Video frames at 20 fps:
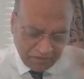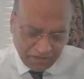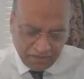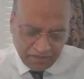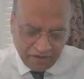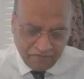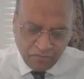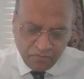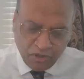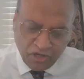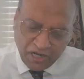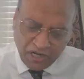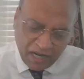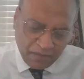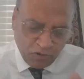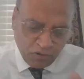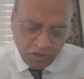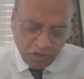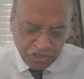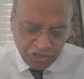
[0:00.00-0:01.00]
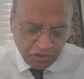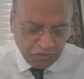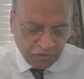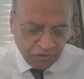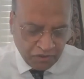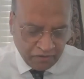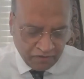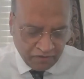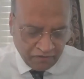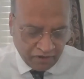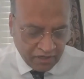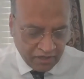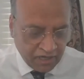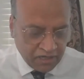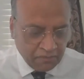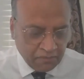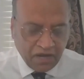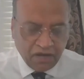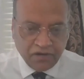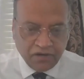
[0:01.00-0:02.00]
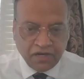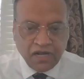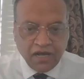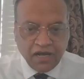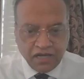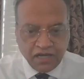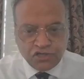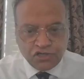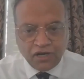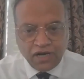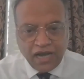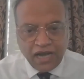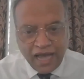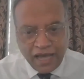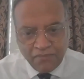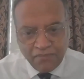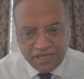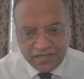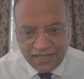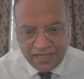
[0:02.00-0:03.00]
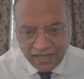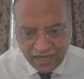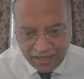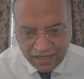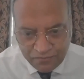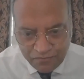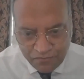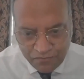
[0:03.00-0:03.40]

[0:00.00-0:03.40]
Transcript: with everybody, and I'm quite sure you have heard about it. It's called amygdala.